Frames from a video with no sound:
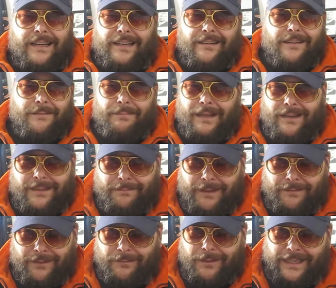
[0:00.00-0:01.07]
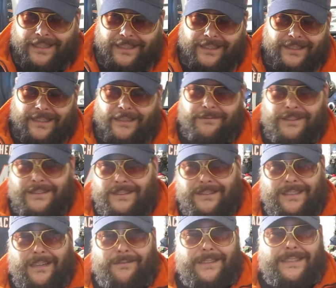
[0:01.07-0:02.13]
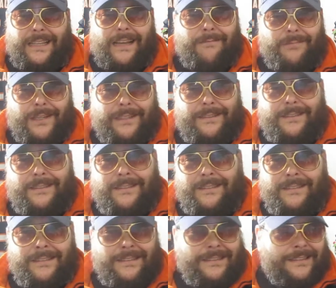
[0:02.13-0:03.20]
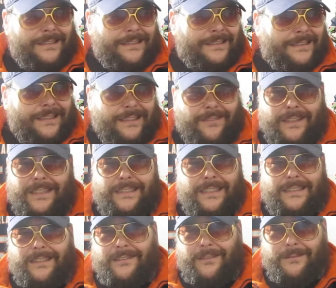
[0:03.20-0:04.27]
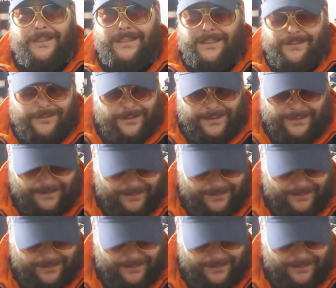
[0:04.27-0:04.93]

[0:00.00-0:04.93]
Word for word: of hearing about him every week, every every time we have anything to do with Detroit.